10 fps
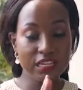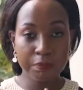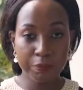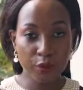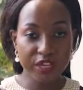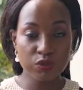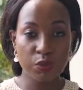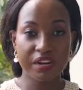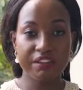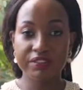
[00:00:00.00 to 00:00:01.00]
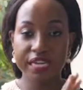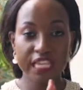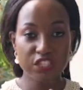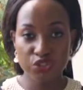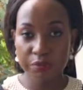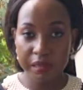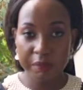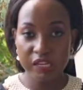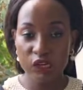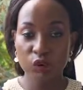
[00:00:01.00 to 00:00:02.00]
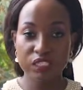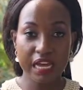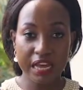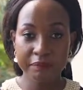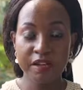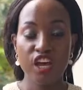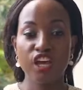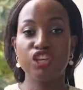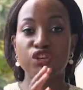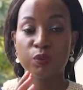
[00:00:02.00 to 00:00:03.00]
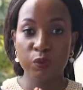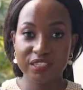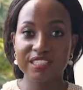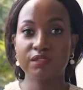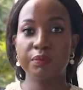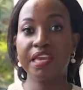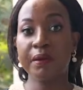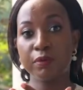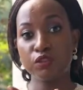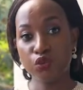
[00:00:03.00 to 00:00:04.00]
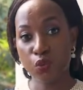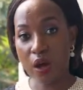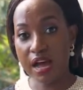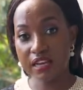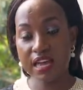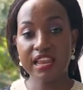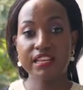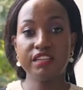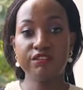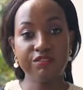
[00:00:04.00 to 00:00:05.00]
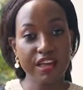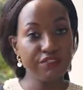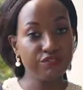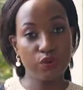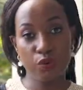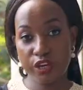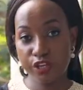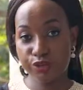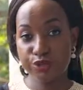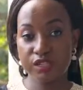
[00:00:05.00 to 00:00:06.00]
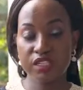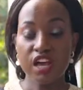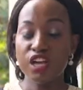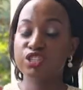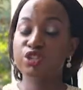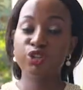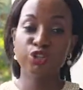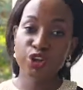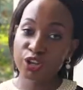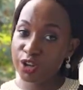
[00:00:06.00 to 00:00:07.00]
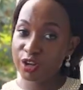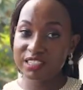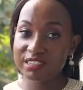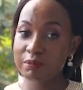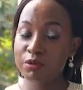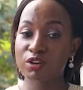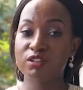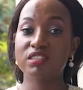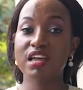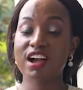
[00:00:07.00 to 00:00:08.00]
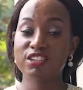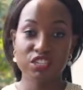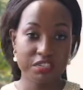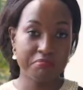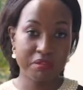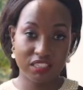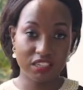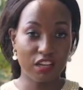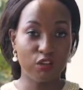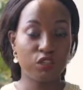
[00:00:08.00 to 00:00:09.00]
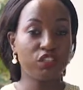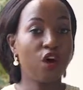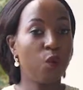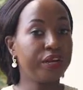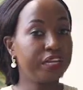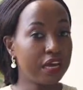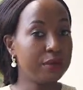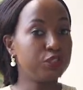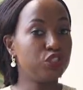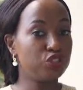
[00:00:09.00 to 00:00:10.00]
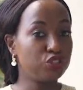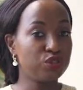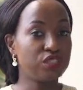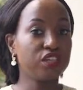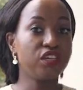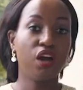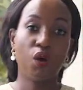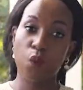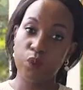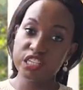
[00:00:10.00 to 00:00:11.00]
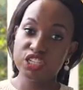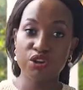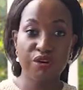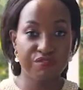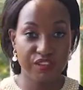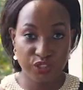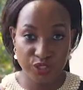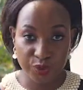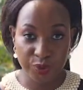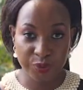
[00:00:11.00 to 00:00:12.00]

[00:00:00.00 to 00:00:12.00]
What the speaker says: point, whatever age you may be or time, you will still be able to work and live life the way you do it. So your long-term goals actually matter a lot when it comes to choosing which of the two.